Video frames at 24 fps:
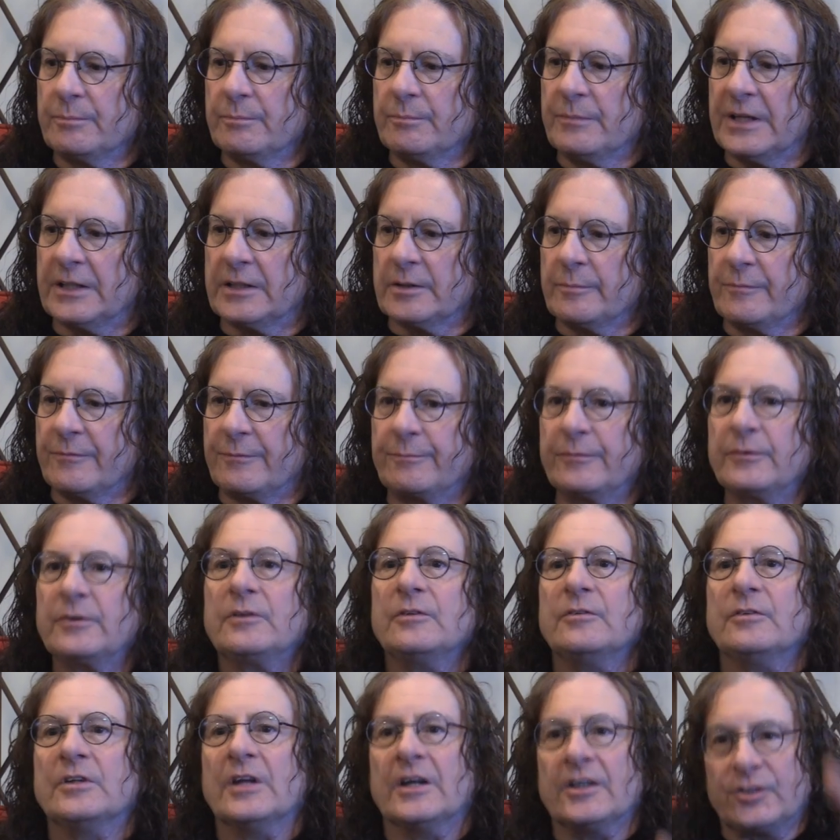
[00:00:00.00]
make a
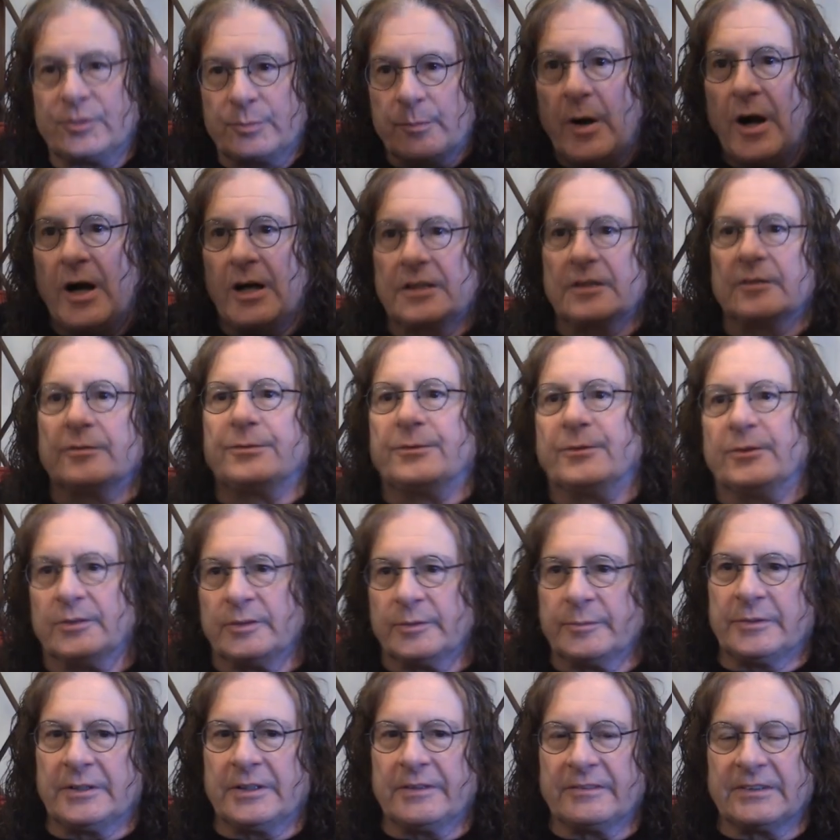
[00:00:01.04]
nice marker for
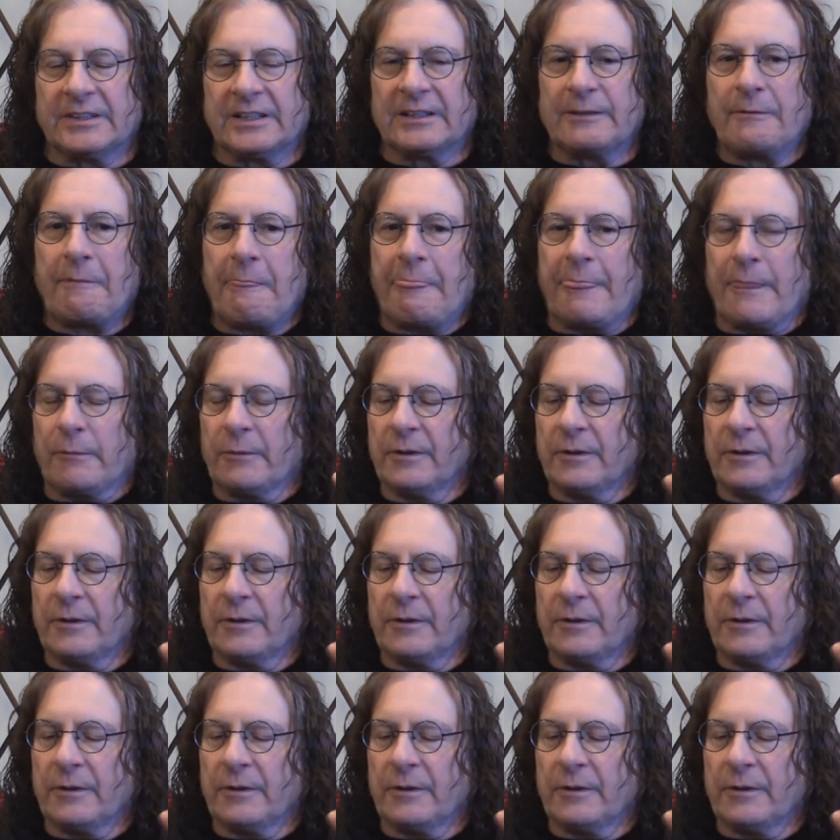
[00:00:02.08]
him and everything.